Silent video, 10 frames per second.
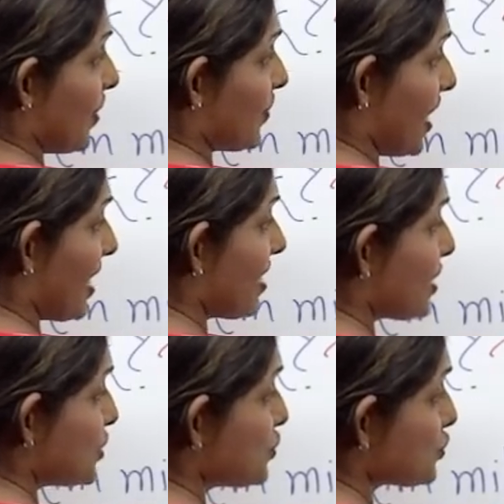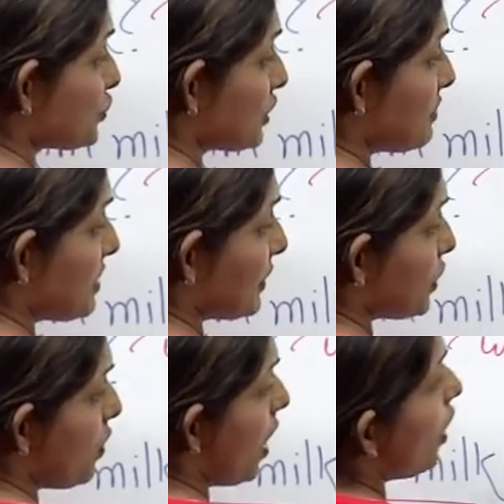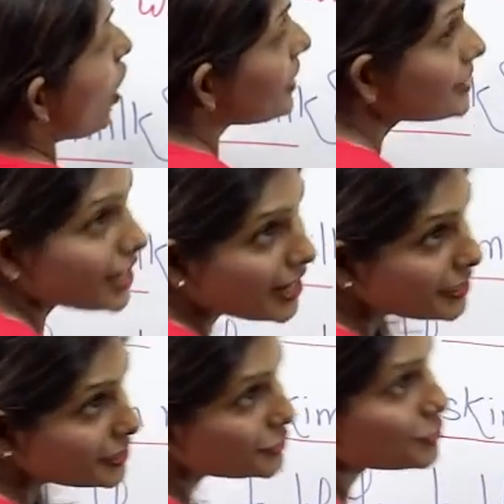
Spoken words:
Okay? Usually, people who are on a diet,